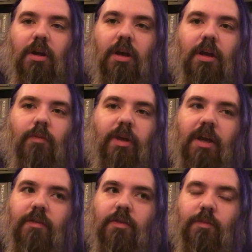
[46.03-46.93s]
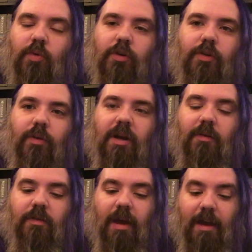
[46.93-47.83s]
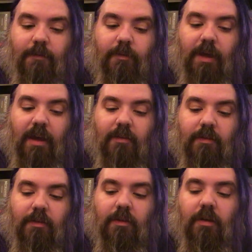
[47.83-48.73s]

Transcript: and we have some more to announce after that.